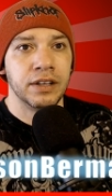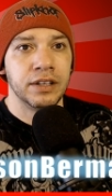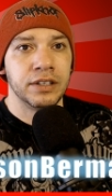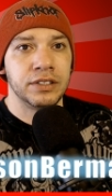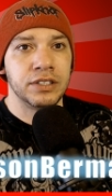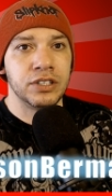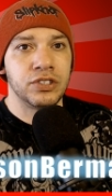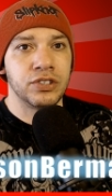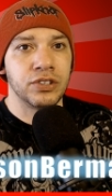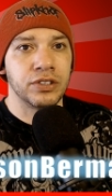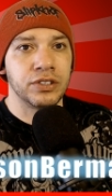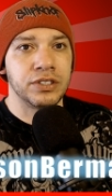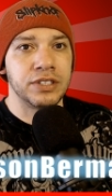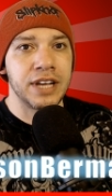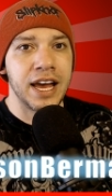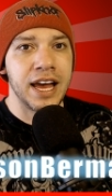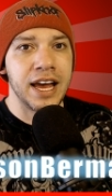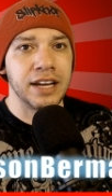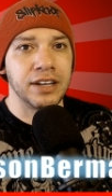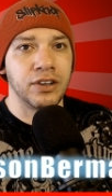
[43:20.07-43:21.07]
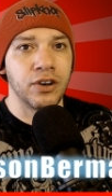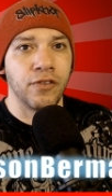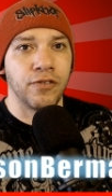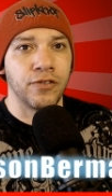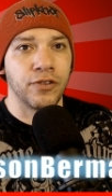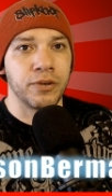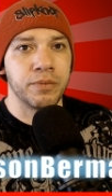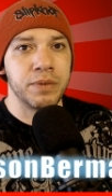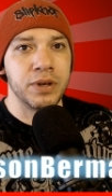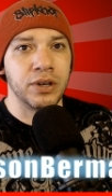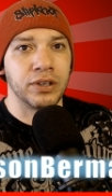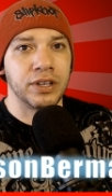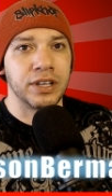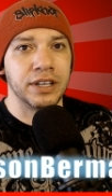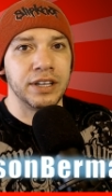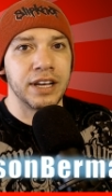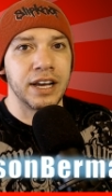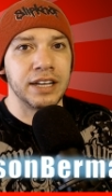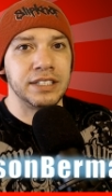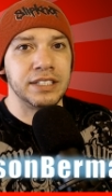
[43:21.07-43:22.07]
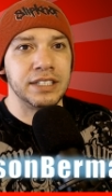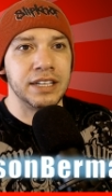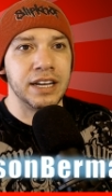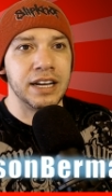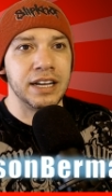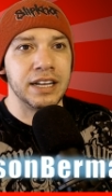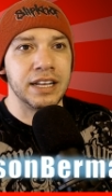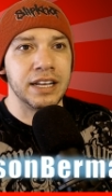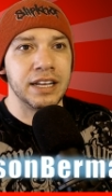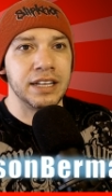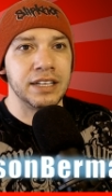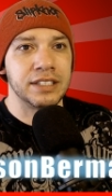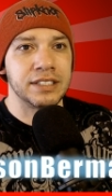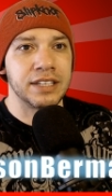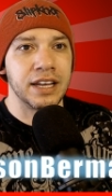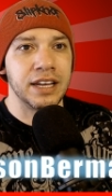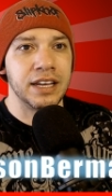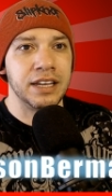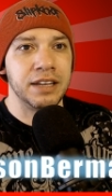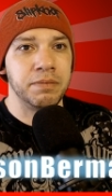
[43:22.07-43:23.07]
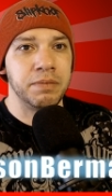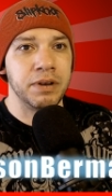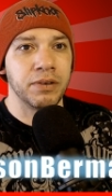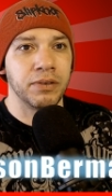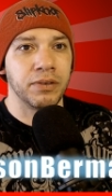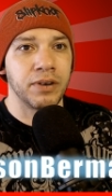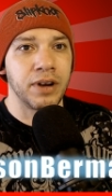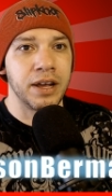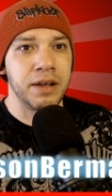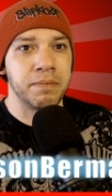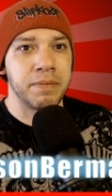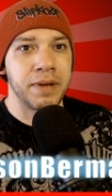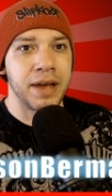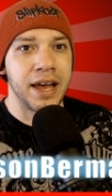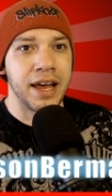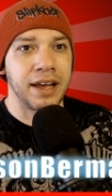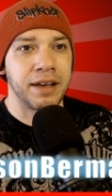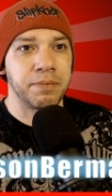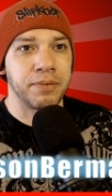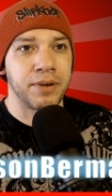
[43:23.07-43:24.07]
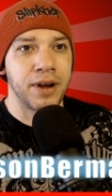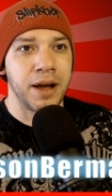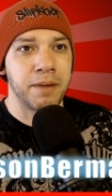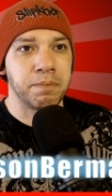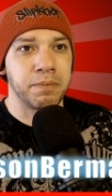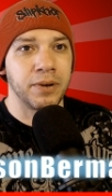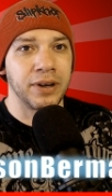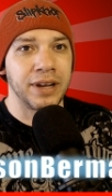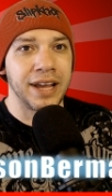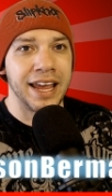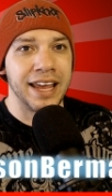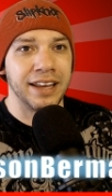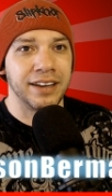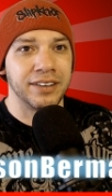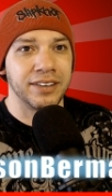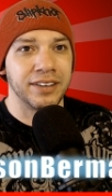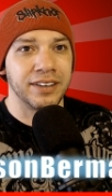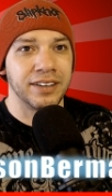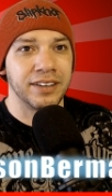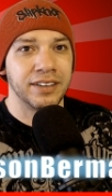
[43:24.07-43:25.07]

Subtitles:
Did your dad go for milk in 1988 and say he'd be right back? Propaganda.